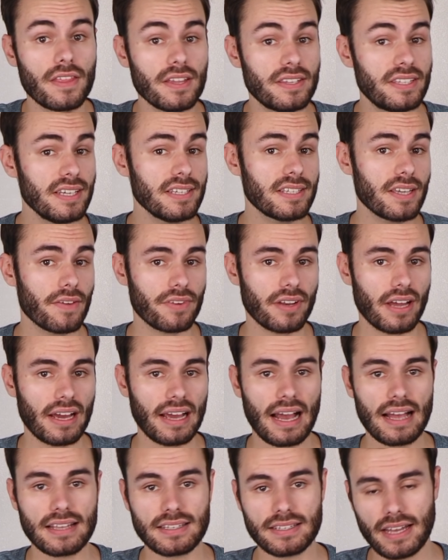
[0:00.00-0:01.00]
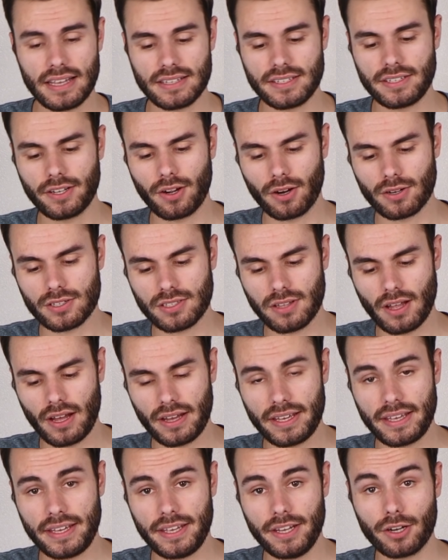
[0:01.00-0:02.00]
The T7i has an SD card
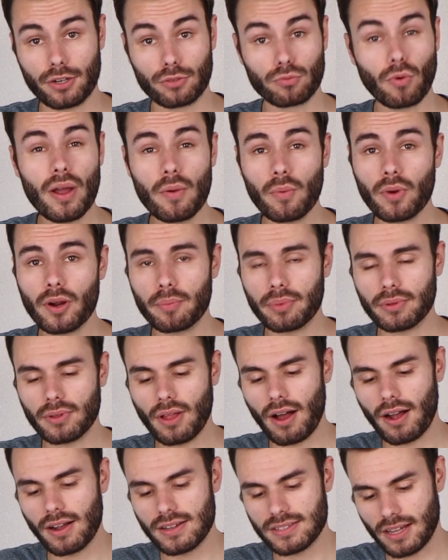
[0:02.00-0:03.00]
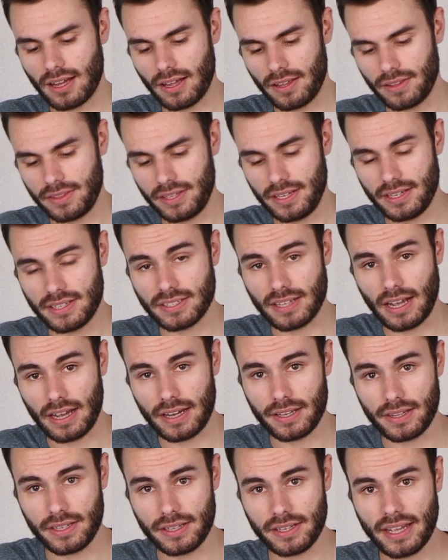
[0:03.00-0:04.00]
slot here, right where it belongs on the
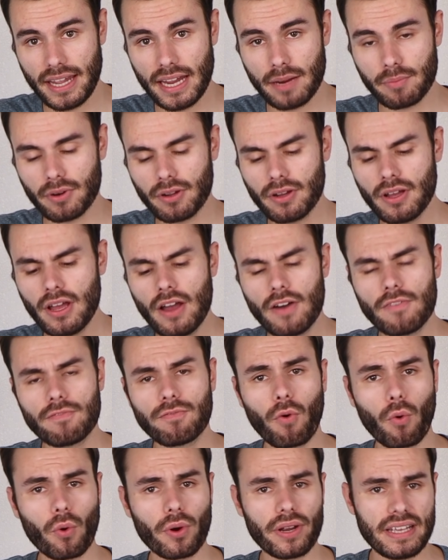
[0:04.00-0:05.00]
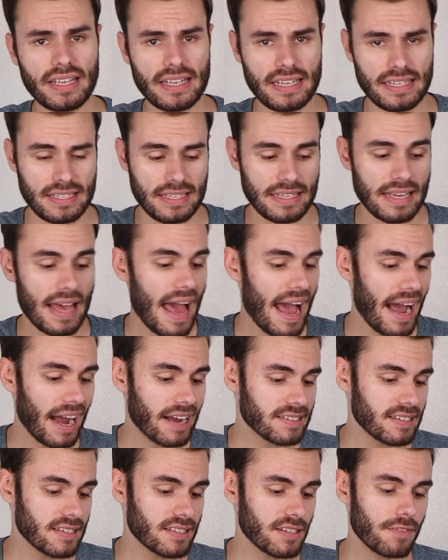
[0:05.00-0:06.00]
side of the camera, for easy
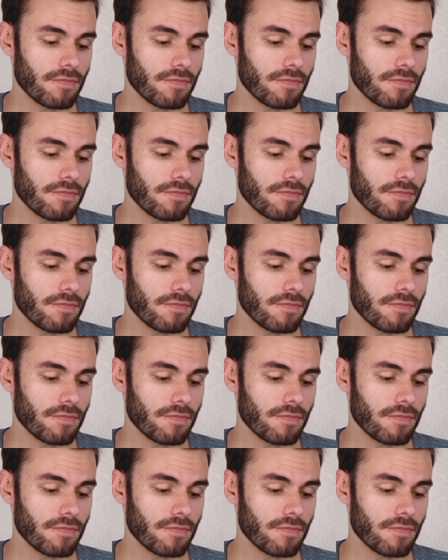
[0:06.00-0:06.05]
access.